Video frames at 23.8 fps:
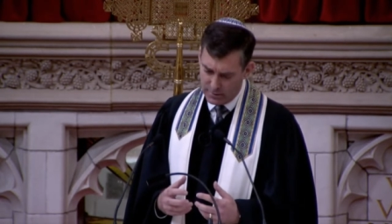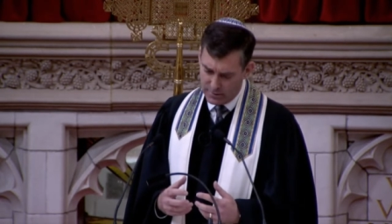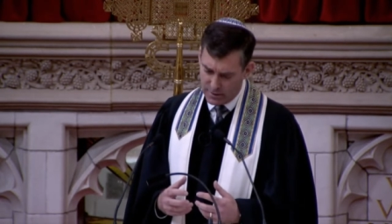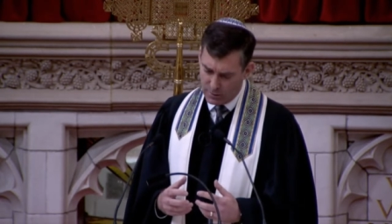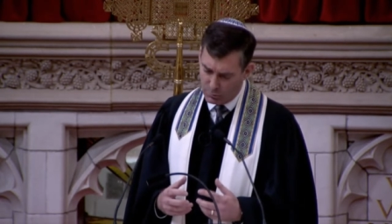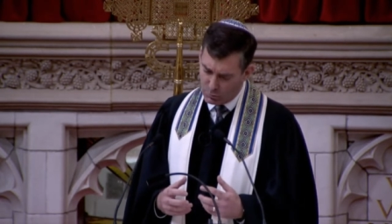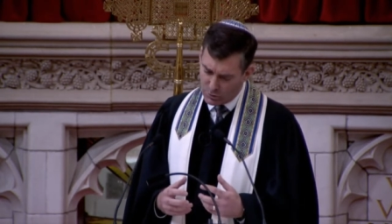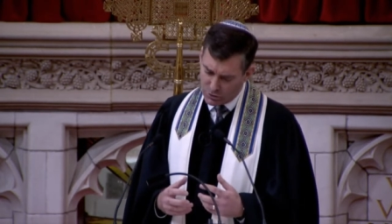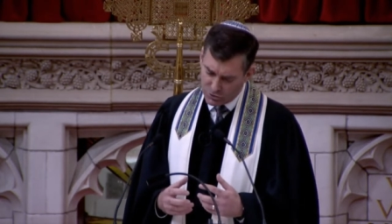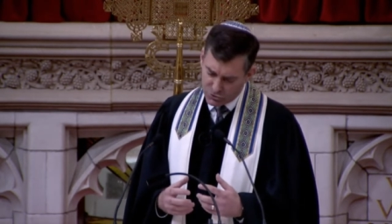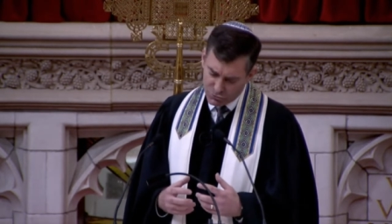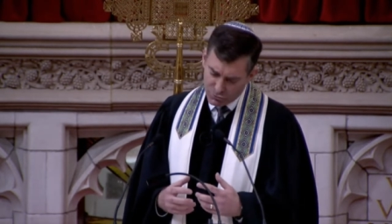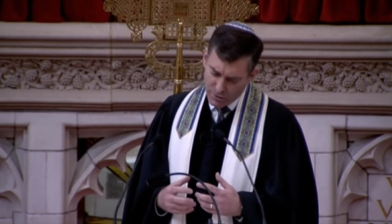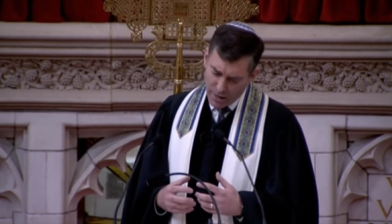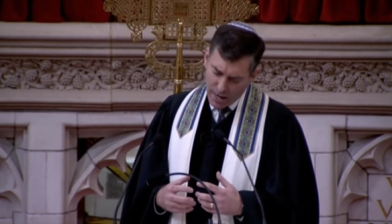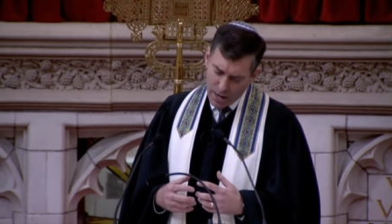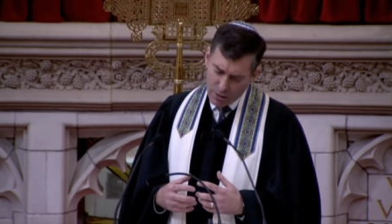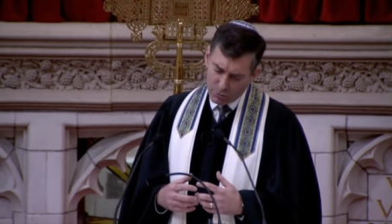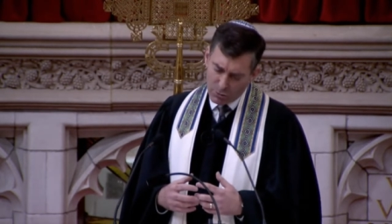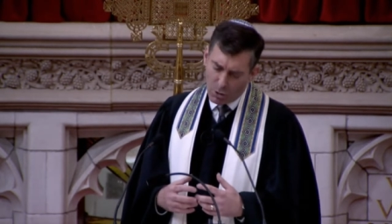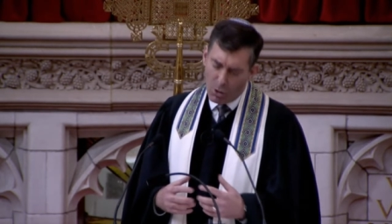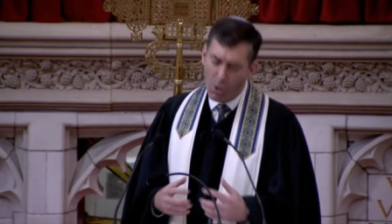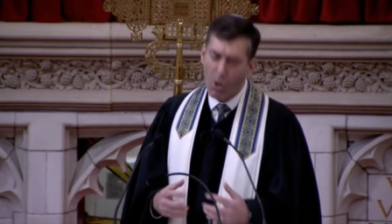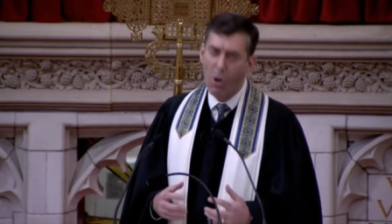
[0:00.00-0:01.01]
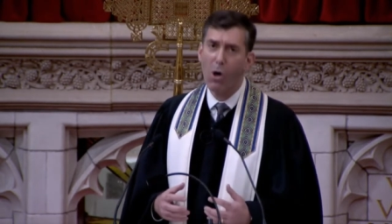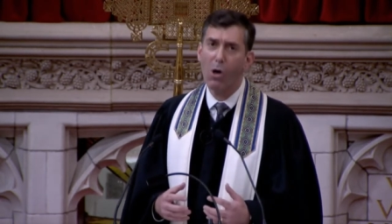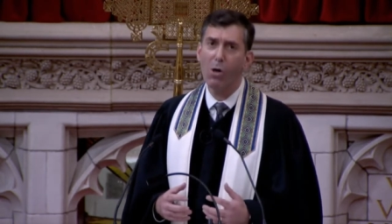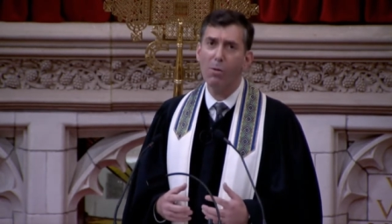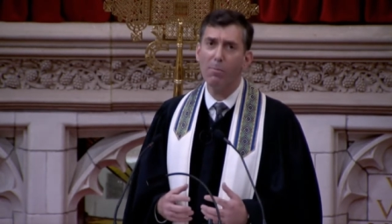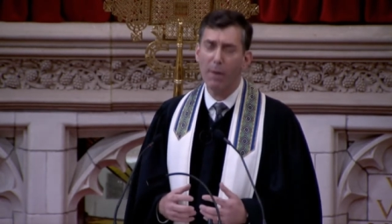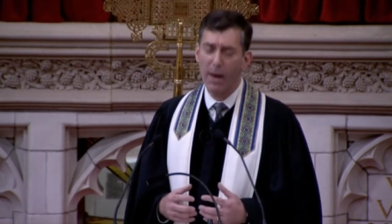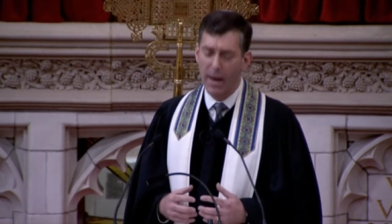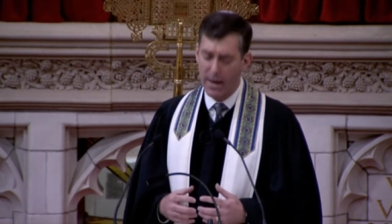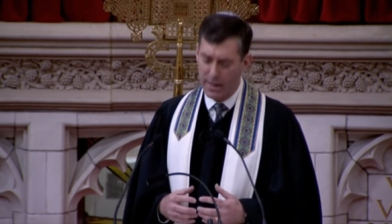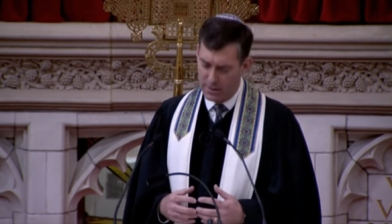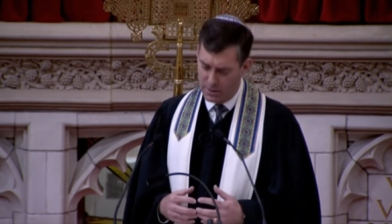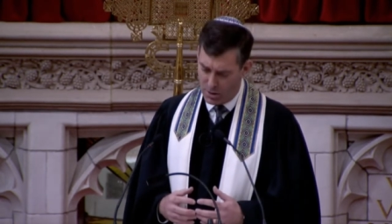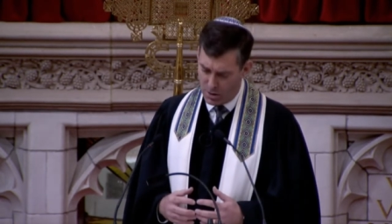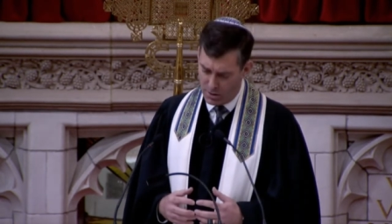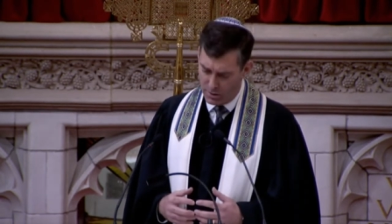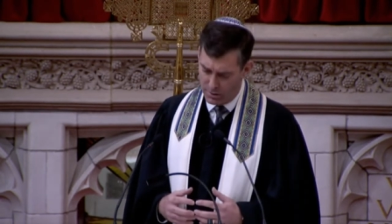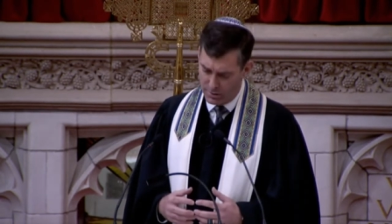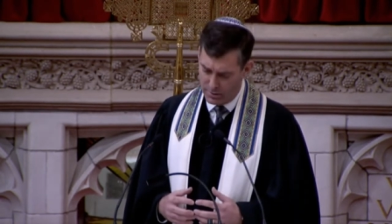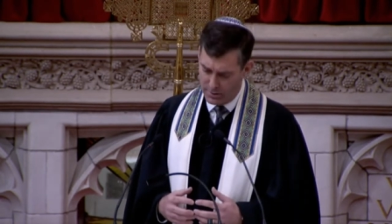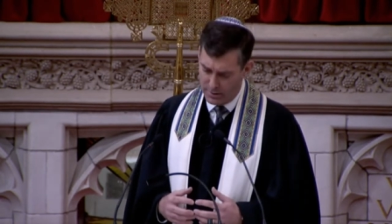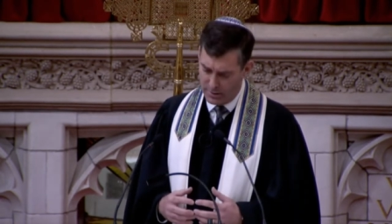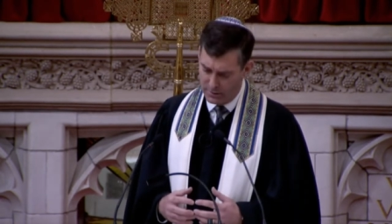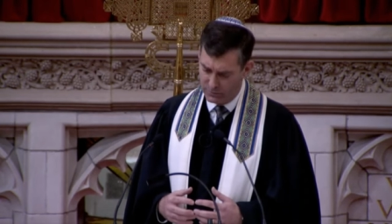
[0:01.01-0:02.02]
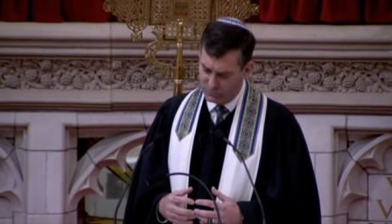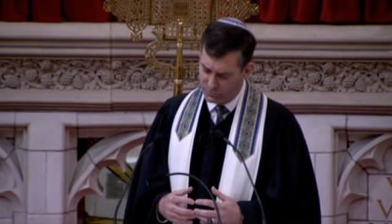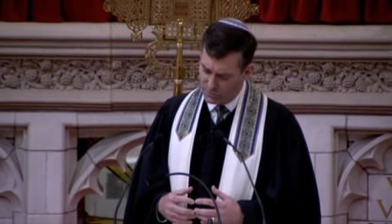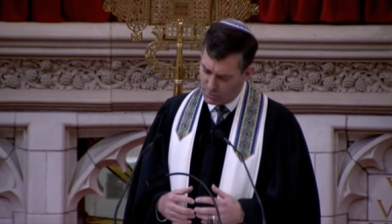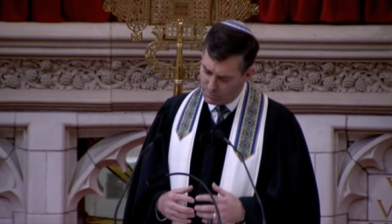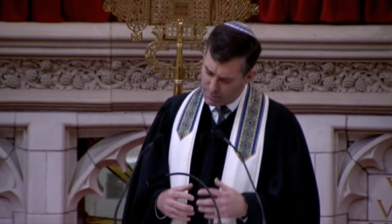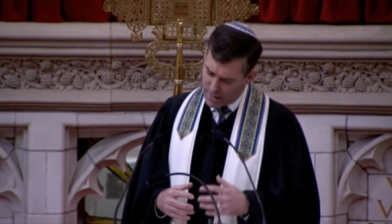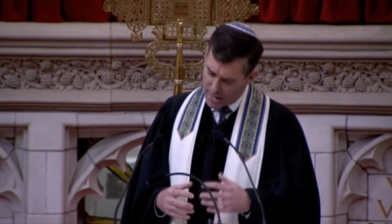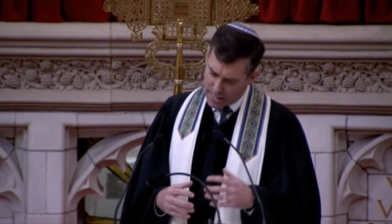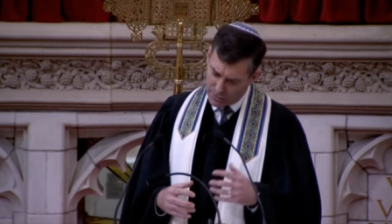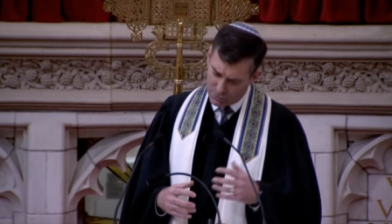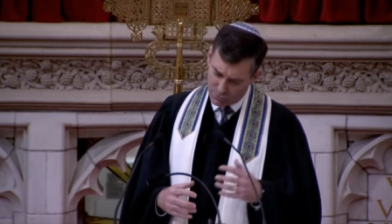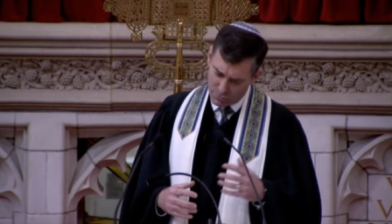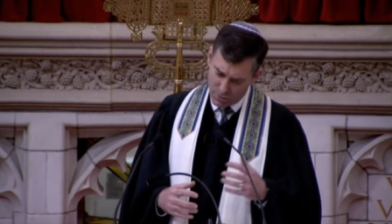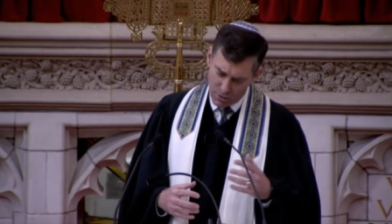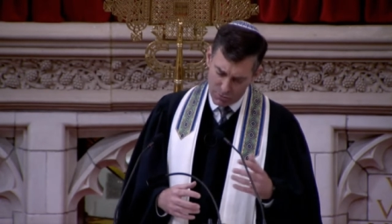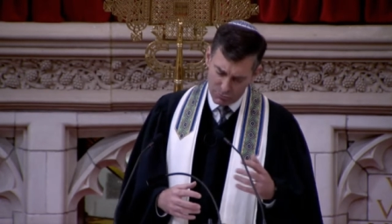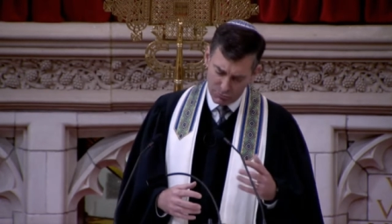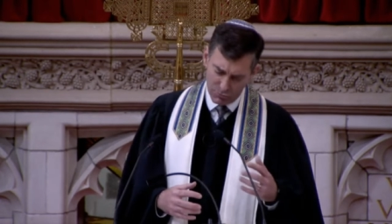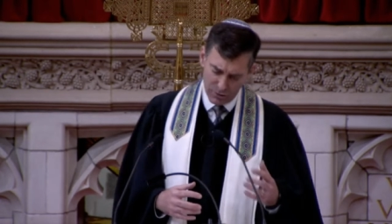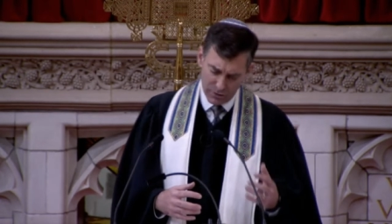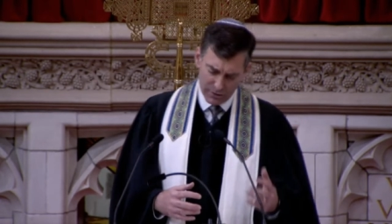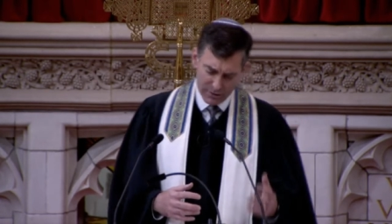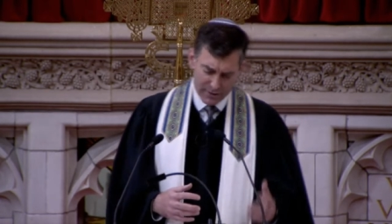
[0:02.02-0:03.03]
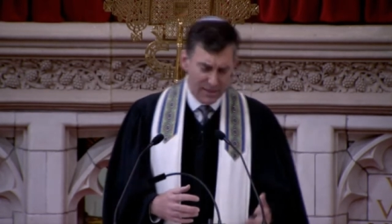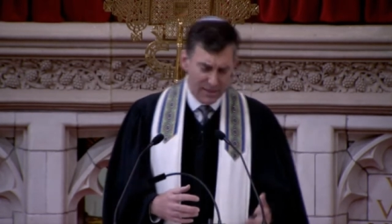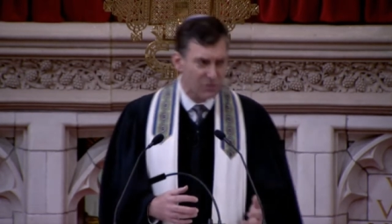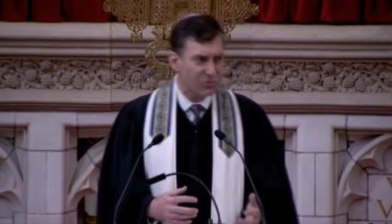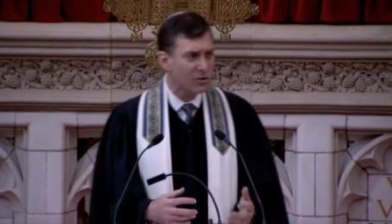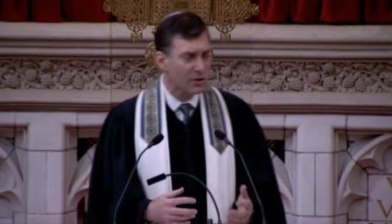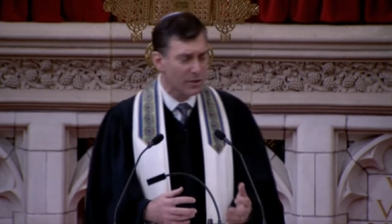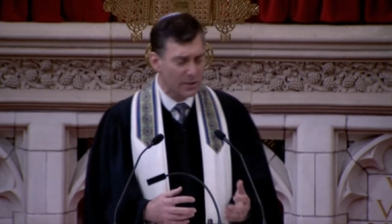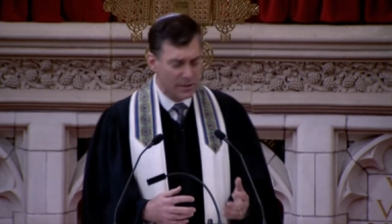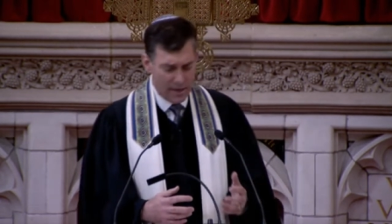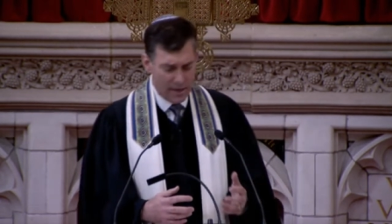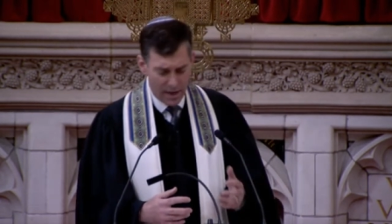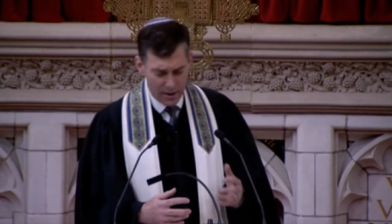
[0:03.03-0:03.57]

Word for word: that would drown all minorities, no matter our religion,